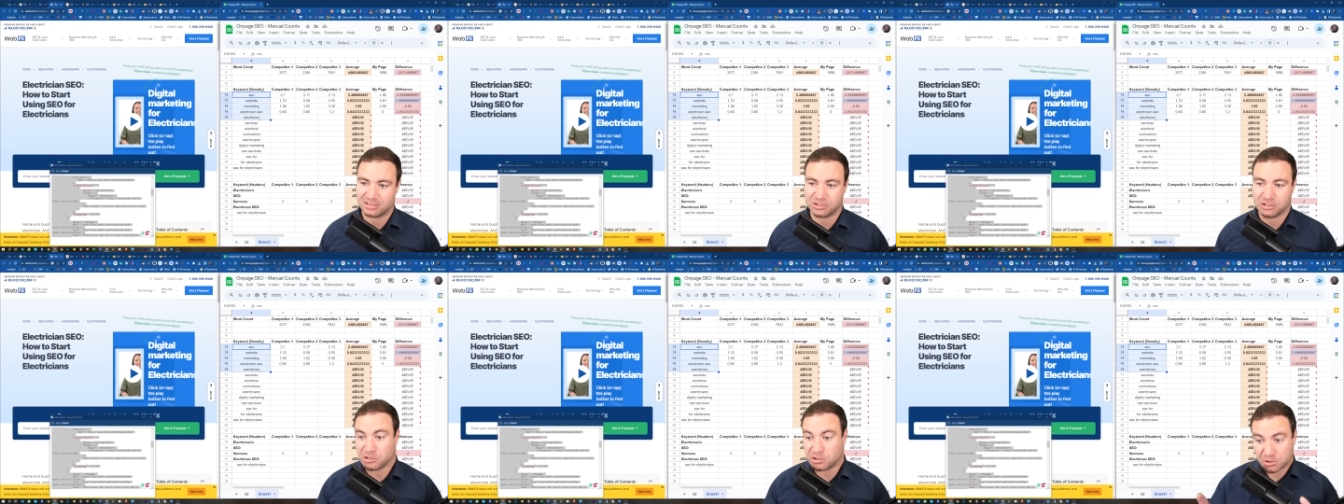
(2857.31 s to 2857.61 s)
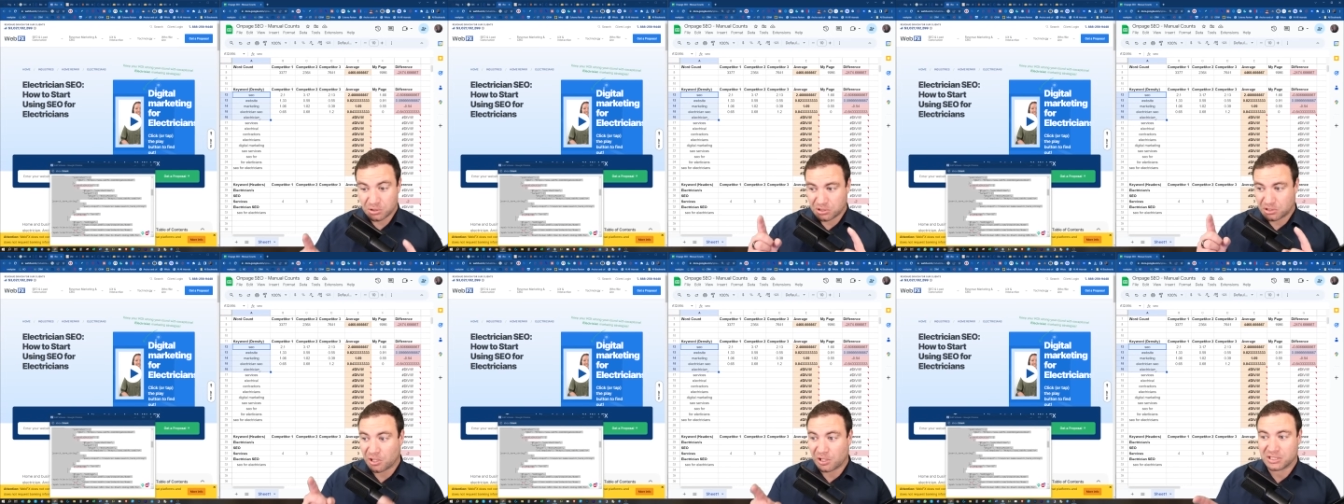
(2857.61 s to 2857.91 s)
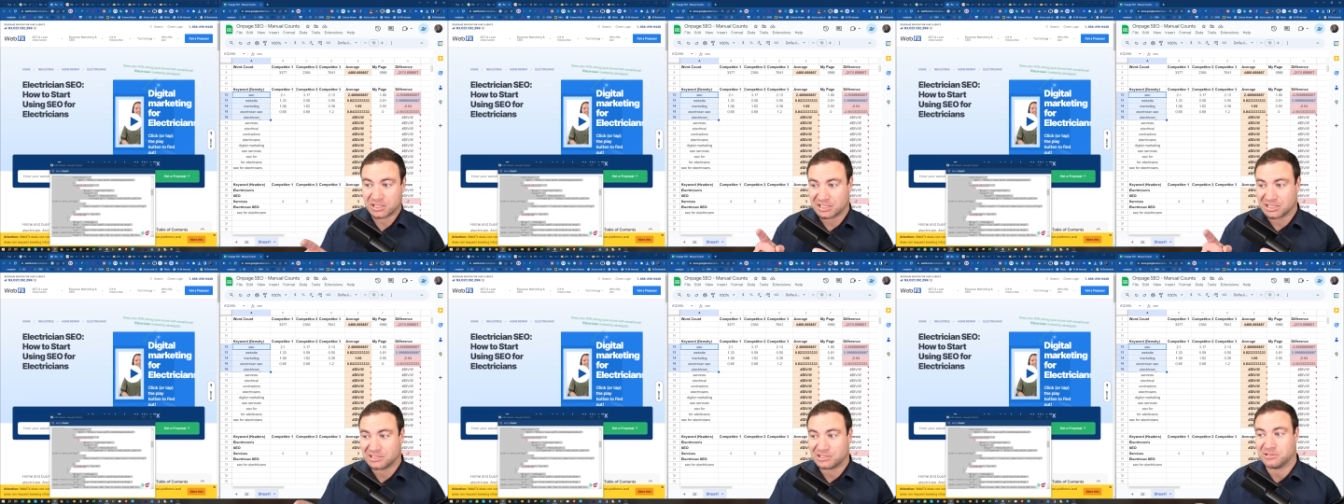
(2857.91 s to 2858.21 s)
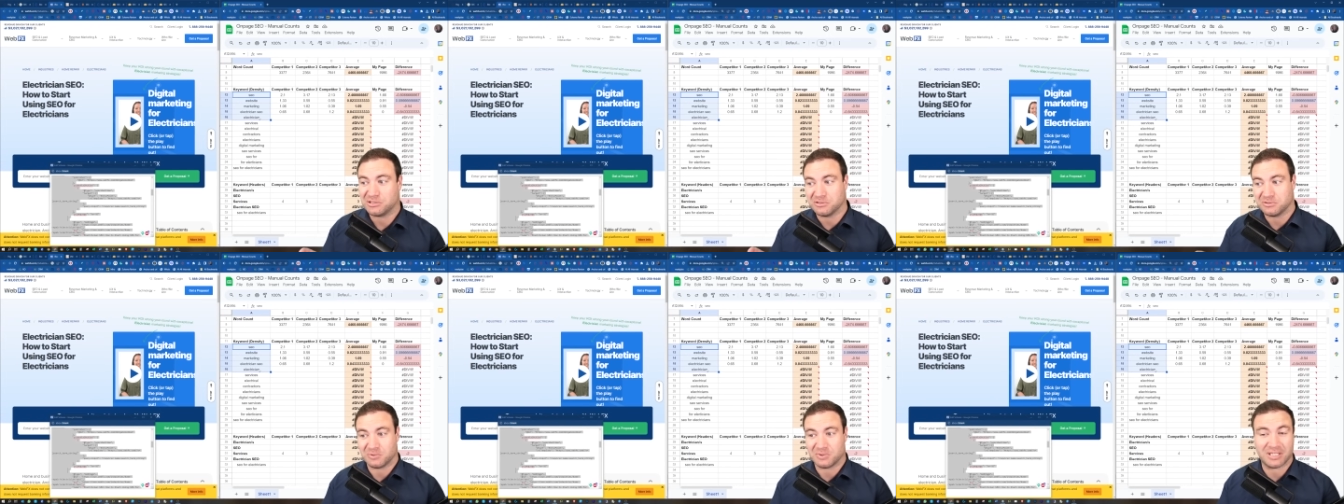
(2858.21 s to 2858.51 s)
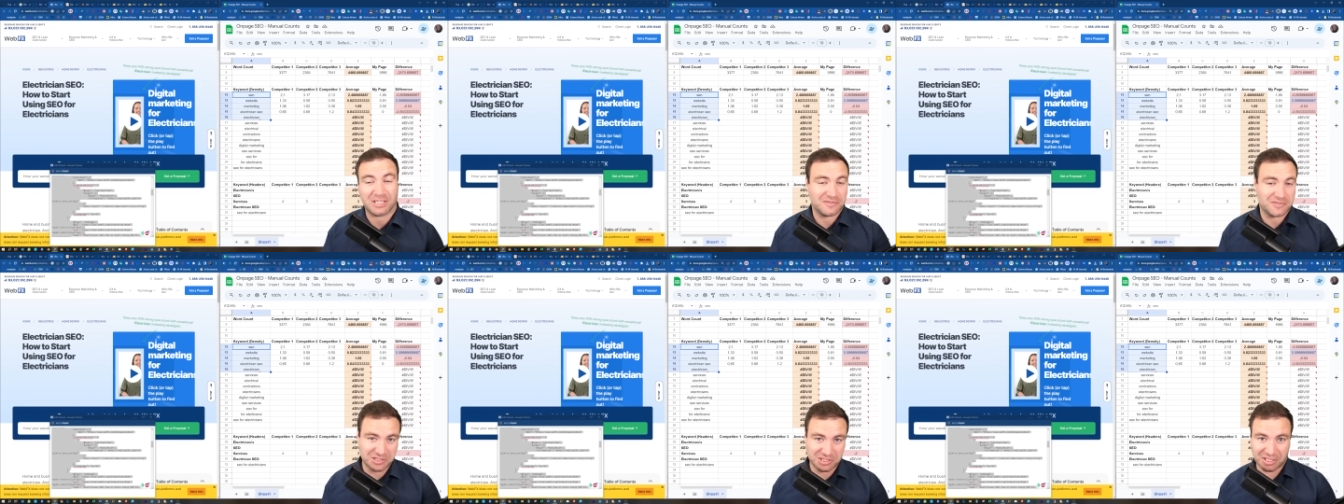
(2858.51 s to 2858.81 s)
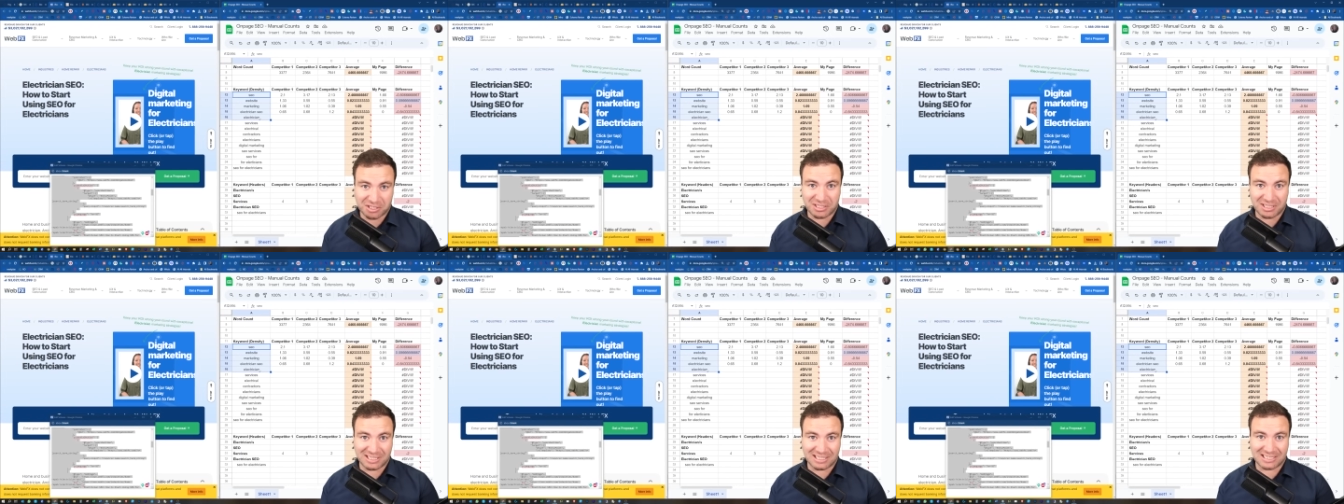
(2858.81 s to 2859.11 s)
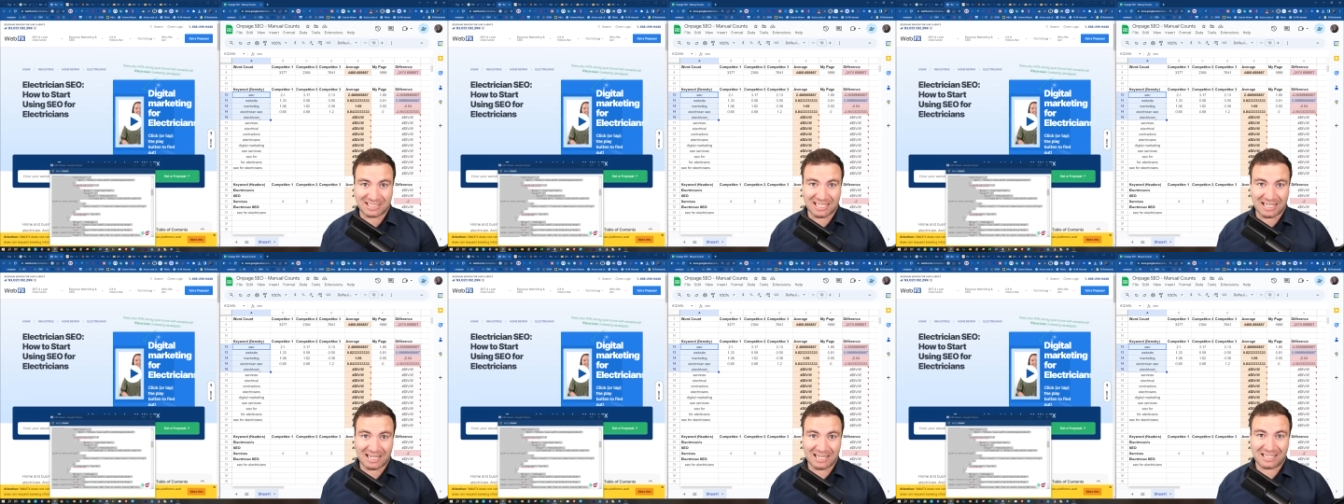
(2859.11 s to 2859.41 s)
You could not just do what I've shown you
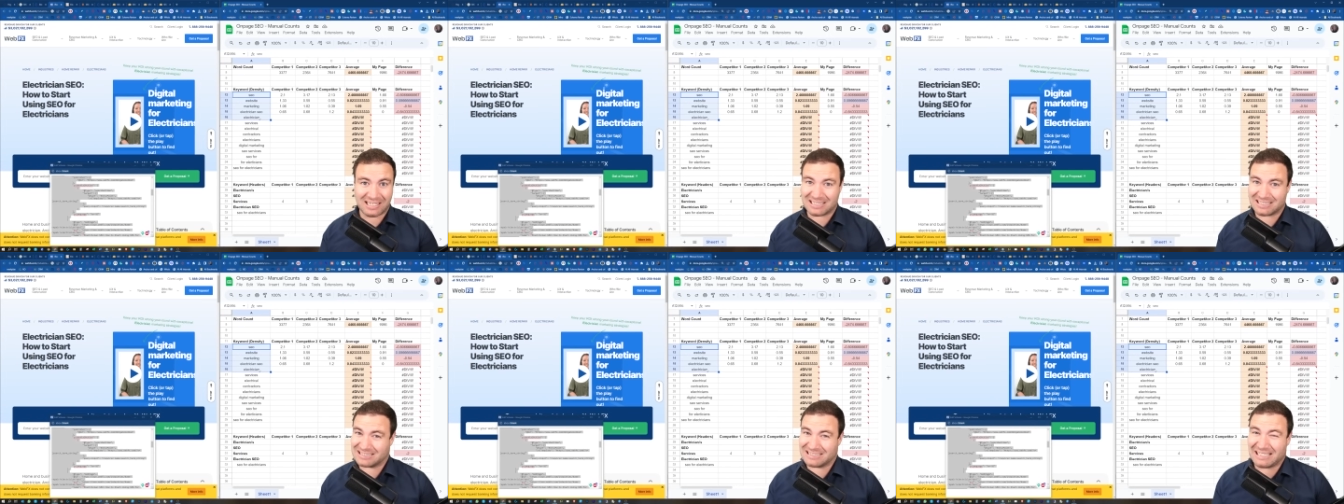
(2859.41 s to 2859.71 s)
today because,